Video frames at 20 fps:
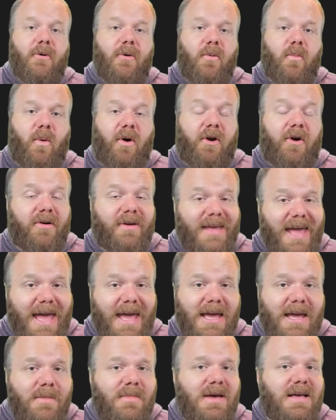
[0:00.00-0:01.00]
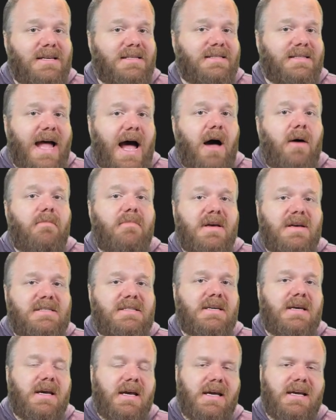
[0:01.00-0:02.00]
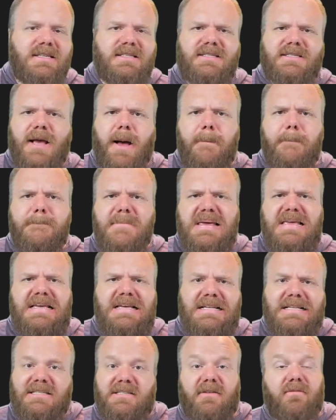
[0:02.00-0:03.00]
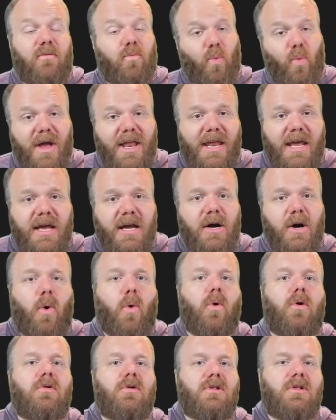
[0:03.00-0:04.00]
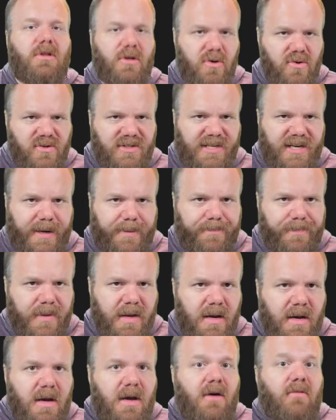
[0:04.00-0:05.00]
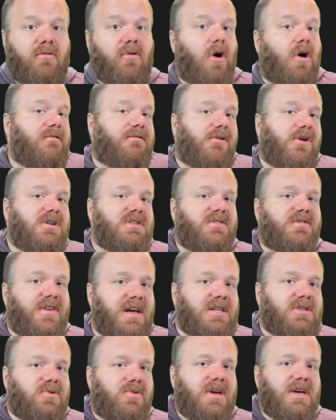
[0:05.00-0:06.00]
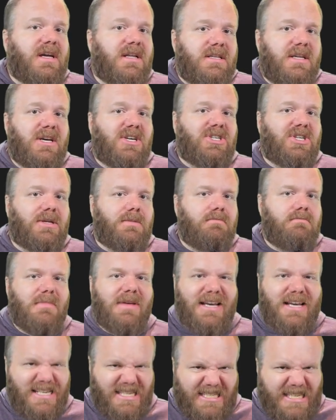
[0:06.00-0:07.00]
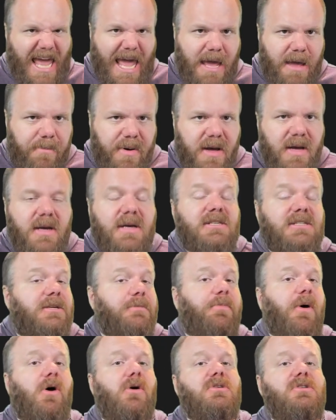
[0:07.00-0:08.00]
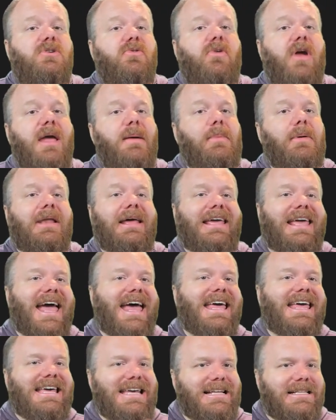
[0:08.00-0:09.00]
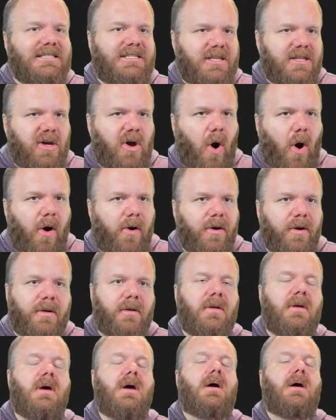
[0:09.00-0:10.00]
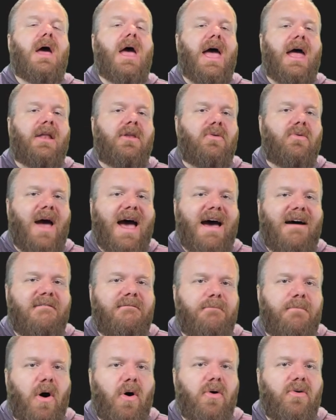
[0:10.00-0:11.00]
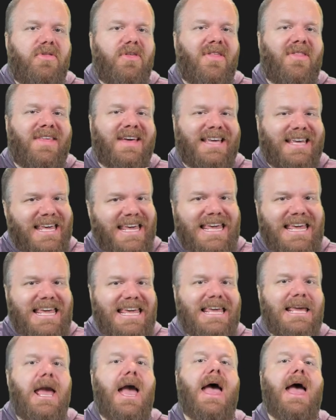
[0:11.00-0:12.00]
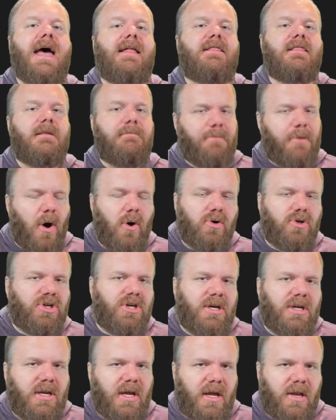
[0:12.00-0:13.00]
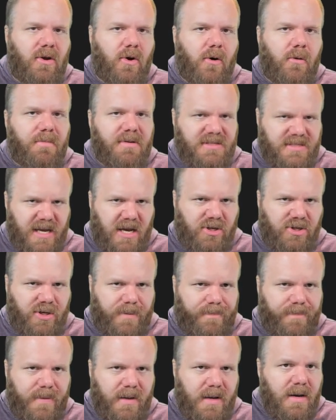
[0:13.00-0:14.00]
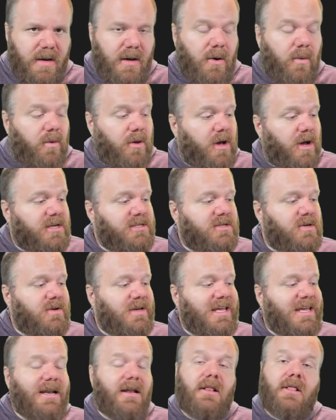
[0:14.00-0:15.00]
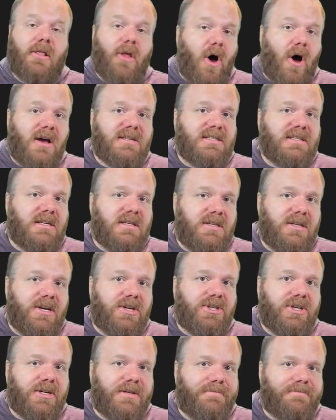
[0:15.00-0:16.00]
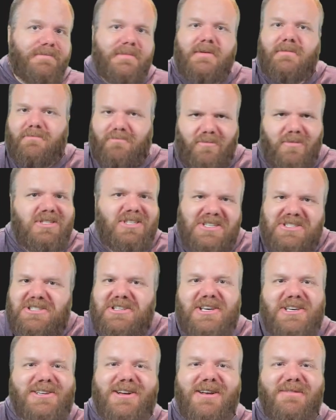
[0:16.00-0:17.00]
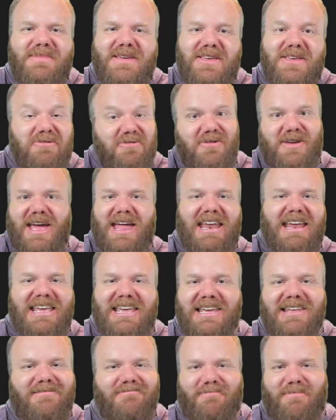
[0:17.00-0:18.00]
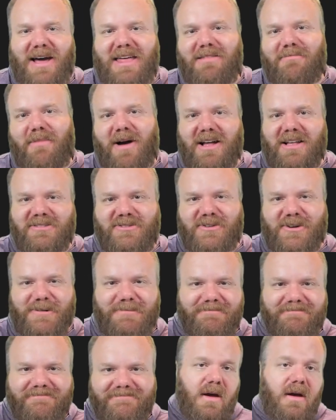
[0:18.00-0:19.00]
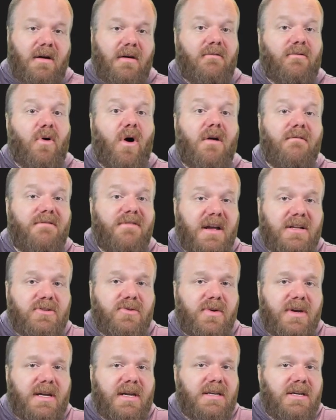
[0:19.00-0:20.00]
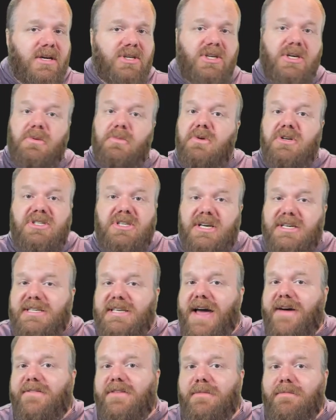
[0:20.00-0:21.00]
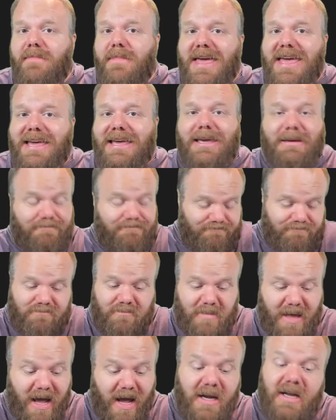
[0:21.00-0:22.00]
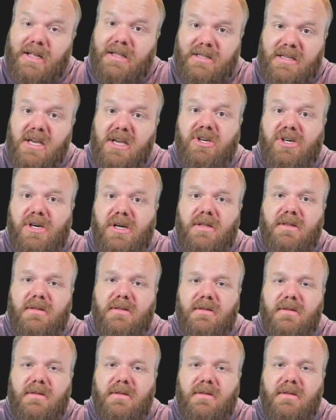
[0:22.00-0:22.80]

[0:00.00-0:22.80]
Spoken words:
What our game is now missing is some means of winning or losing. For our first victory condition, escape. Suppose you're able to get into the garden and you have both the key and the potion in your possession. We also need a loss condition, which is just going you getting eaten by the monster. For our victory condition, we just have to make a condition.